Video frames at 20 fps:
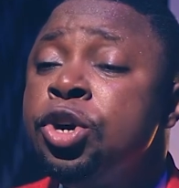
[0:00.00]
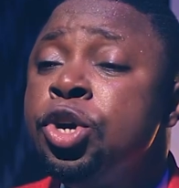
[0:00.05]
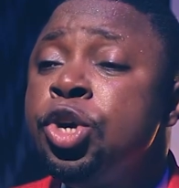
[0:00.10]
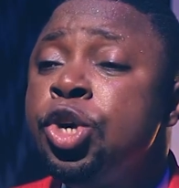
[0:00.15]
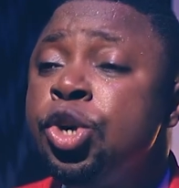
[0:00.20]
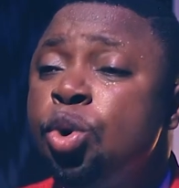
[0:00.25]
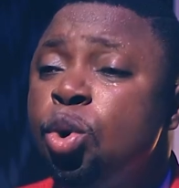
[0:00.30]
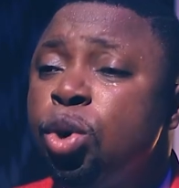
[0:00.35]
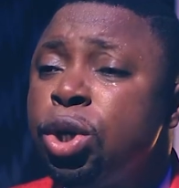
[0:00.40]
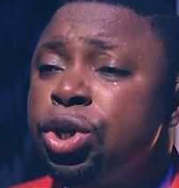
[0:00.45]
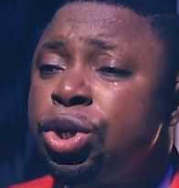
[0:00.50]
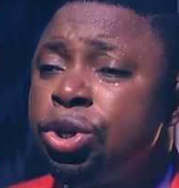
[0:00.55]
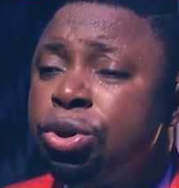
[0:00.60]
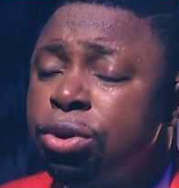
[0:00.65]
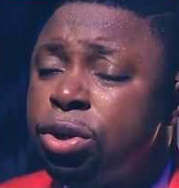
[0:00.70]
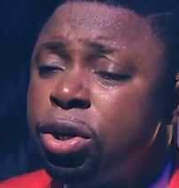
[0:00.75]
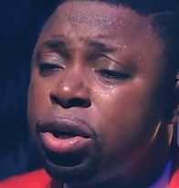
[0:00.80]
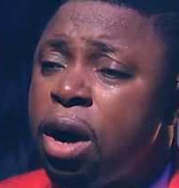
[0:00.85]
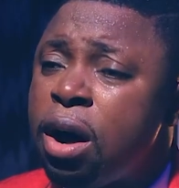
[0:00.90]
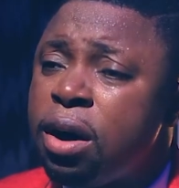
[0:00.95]
you do
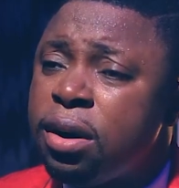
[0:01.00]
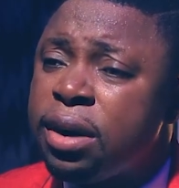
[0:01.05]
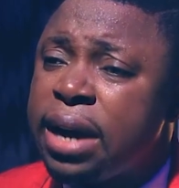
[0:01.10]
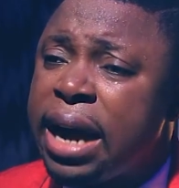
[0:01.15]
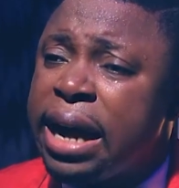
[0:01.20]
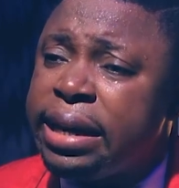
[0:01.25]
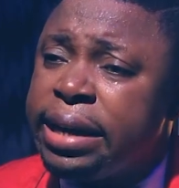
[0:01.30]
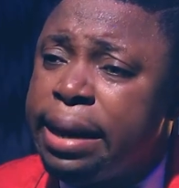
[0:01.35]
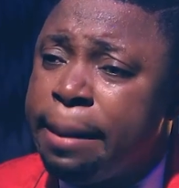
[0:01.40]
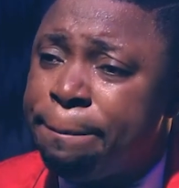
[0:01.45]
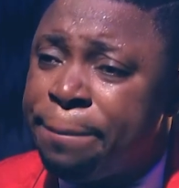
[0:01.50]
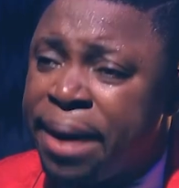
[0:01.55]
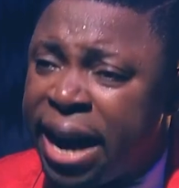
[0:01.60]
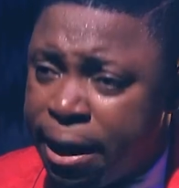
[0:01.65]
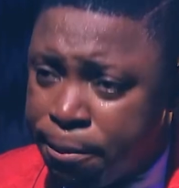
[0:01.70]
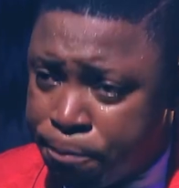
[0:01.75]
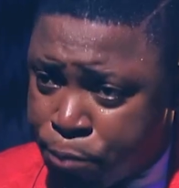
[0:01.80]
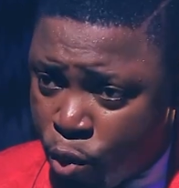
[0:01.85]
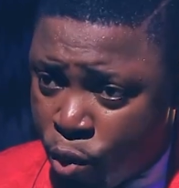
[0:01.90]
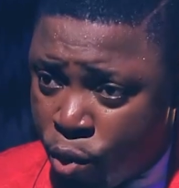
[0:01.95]
not write the
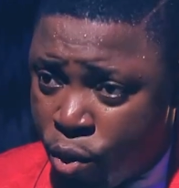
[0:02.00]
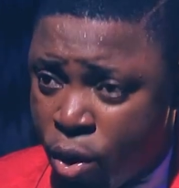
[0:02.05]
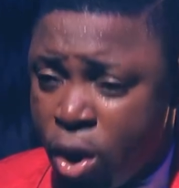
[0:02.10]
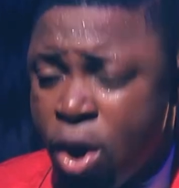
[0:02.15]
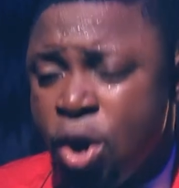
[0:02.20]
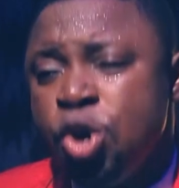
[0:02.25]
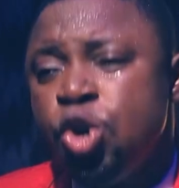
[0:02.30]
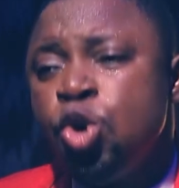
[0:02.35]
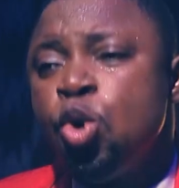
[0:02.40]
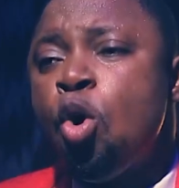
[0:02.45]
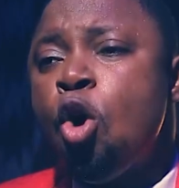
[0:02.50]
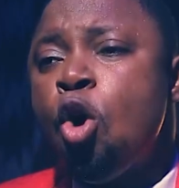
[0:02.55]
Bible. You